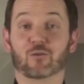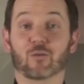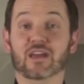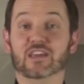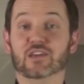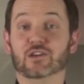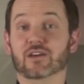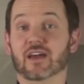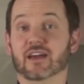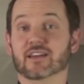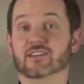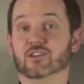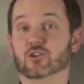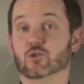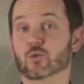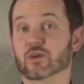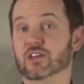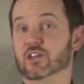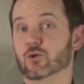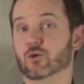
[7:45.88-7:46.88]
where you get
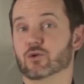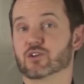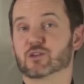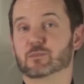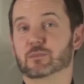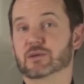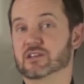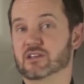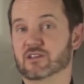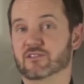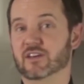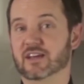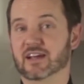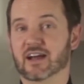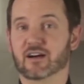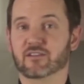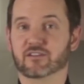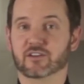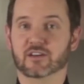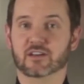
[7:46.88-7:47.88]
to with your specific
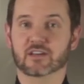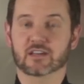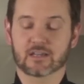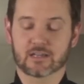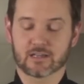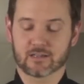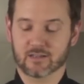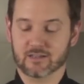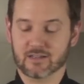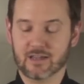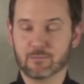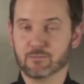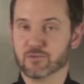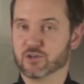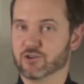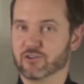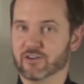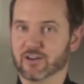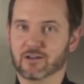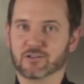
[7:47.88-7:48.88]
oven, the
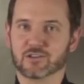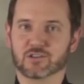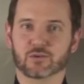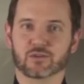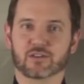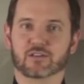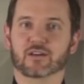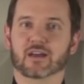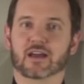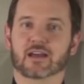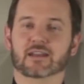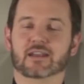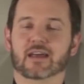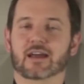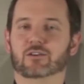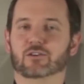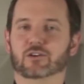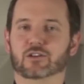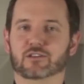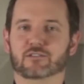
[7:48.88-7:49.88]
temperature it goes to, and
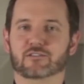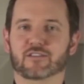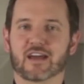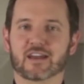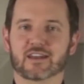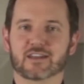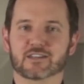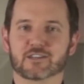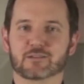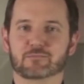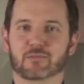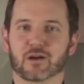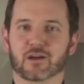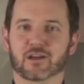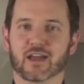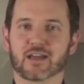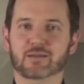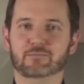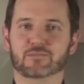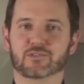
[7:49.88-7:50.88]
how good the fan is.
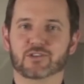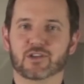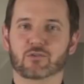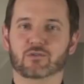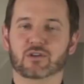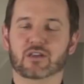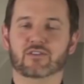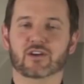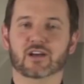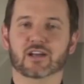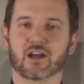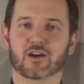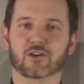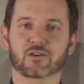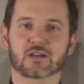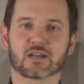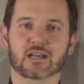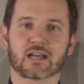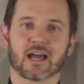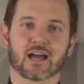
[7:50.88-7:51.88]
Okay, so give it a go,
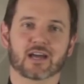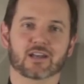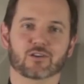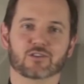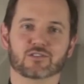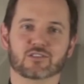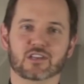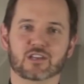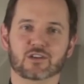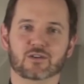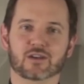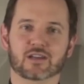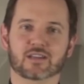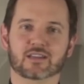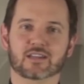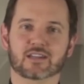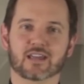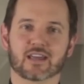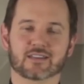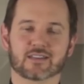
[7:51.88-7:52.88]
and I'll see you in
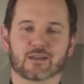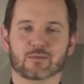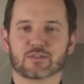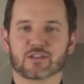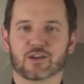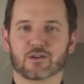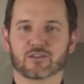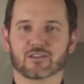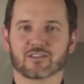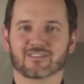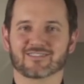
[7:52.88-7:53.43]
the next episode.